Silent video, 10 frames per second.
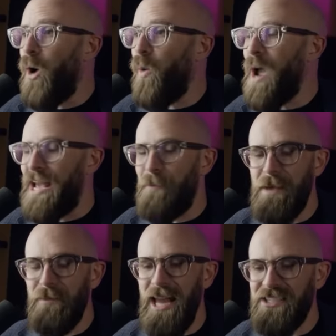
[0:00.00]
Oh wait, are
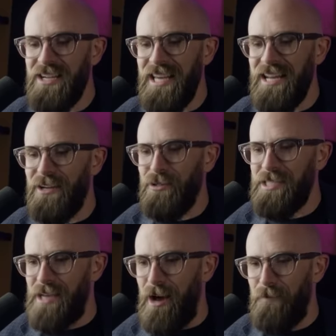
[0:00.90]
people actually getting
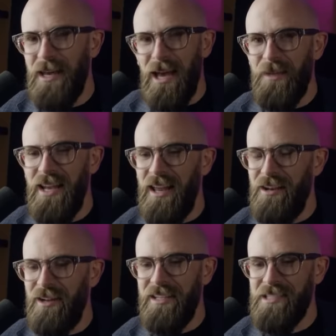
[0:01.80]
old stuff and being
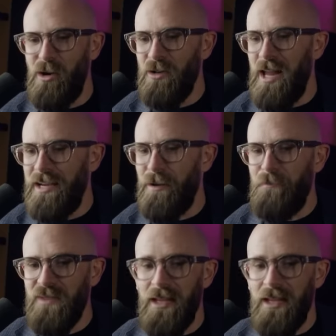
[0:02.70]
like, look at this old, like,